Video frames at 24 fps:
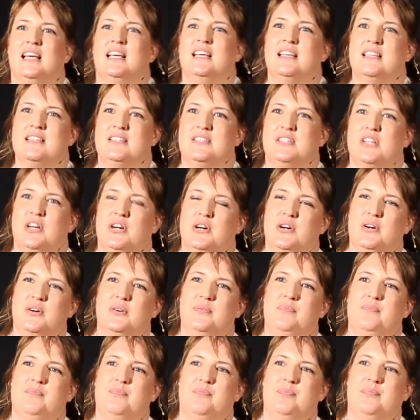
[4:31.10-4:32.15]
So,
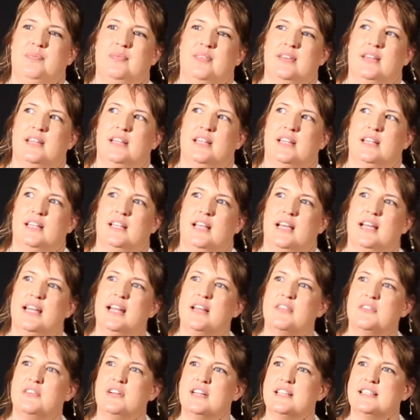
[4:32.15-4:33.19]

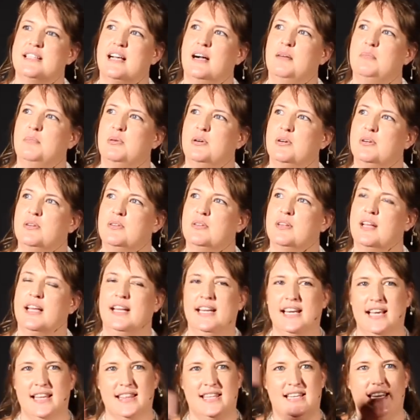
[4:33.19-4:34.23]
another example.
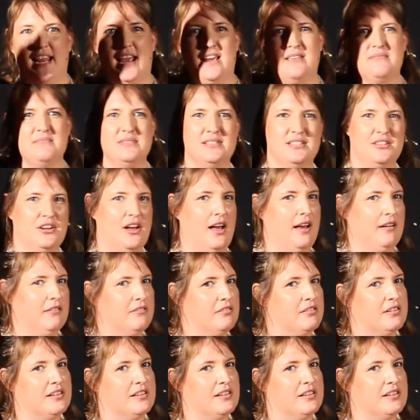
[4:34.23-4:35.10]
Any other names you have?